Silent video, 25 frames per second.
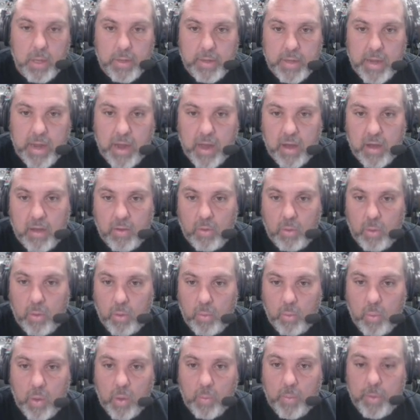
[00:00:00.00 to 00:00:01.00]
Now,
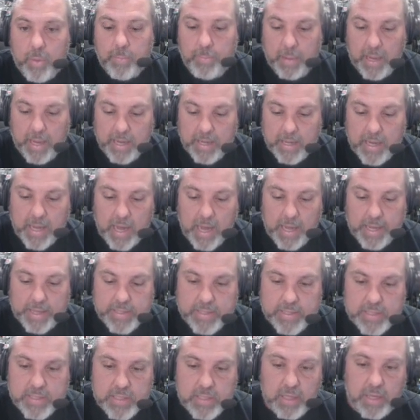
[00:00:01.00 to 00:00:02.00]
what would be
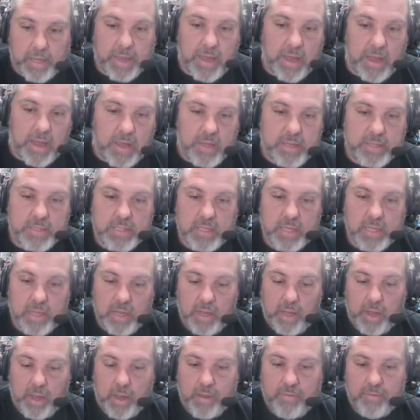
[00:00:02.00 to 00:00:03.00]
nice is
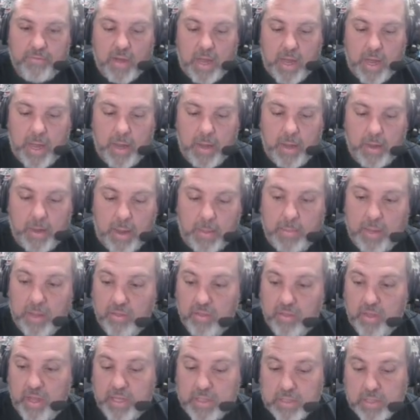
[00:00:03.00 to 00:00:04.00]
if I mean,
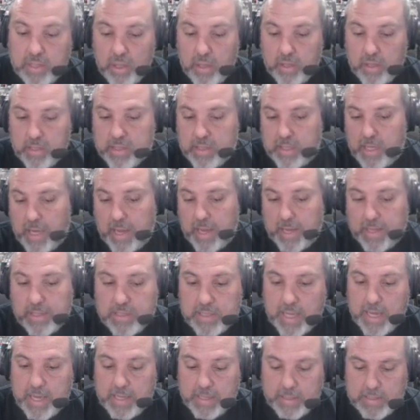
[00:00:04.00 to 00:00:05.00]
this looks
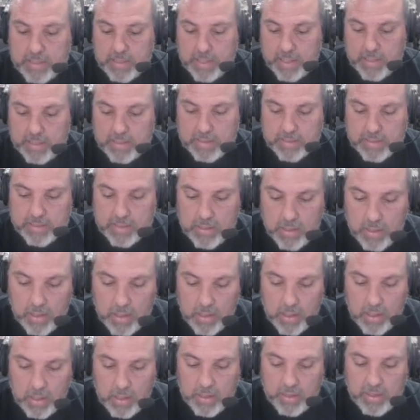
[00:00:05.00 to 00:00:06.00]
nice as is.
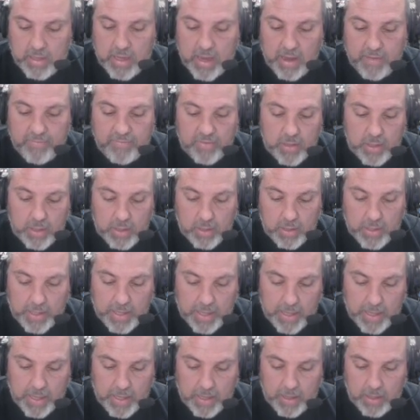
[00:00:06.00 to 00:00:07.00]

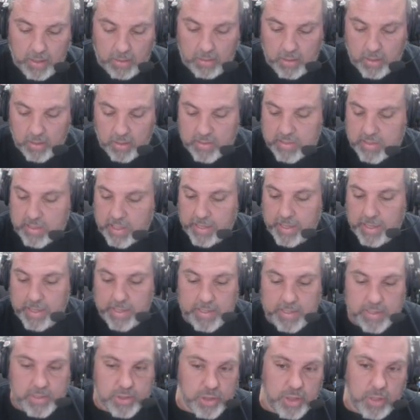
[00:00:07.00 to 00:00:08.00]
Definitely looks like
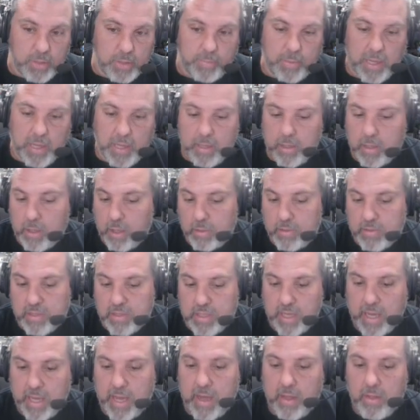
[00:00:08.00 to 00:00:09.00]
it should be close
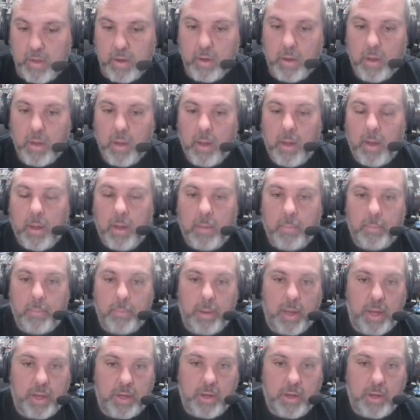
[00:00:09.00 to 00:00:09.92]
together, but